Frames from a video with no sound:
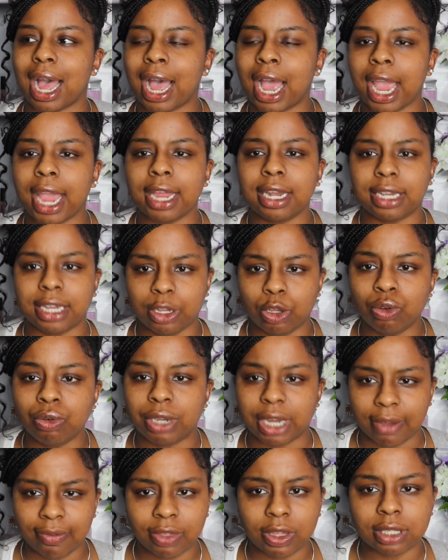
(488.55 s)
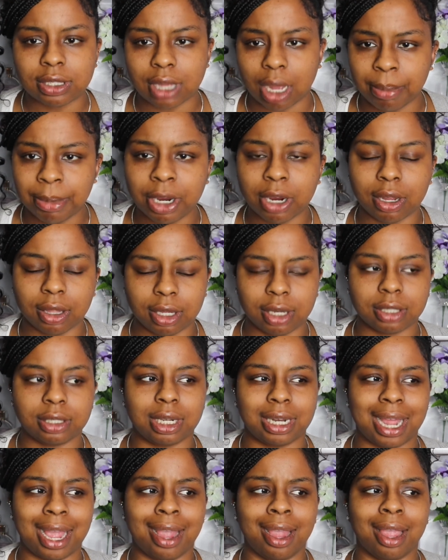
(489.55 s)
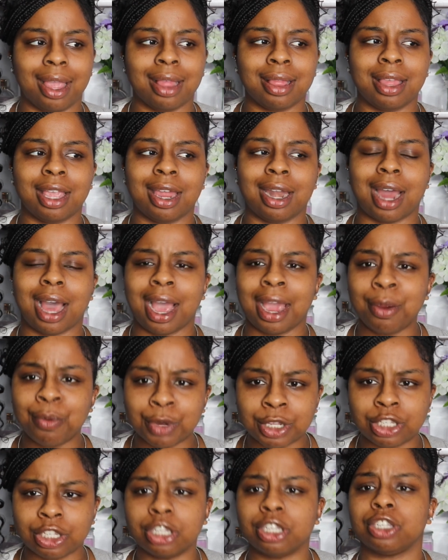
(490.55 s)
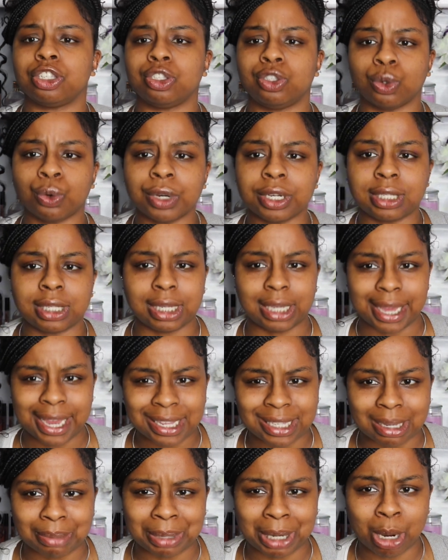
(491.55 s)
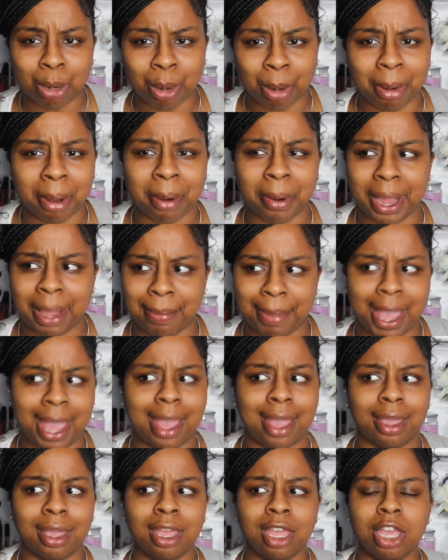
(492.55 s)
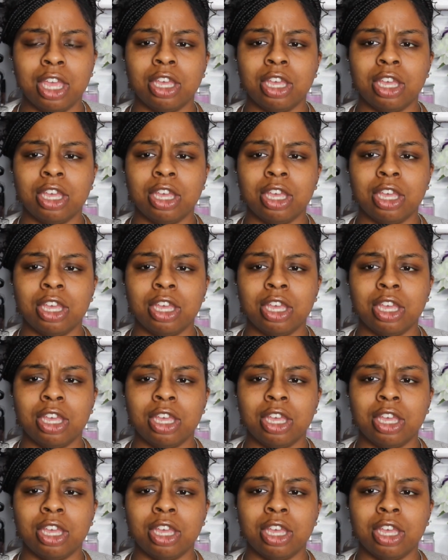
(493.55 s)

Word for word: I, you definitely saw me earlier today, and then I went to the store to get something. I'm on my way back.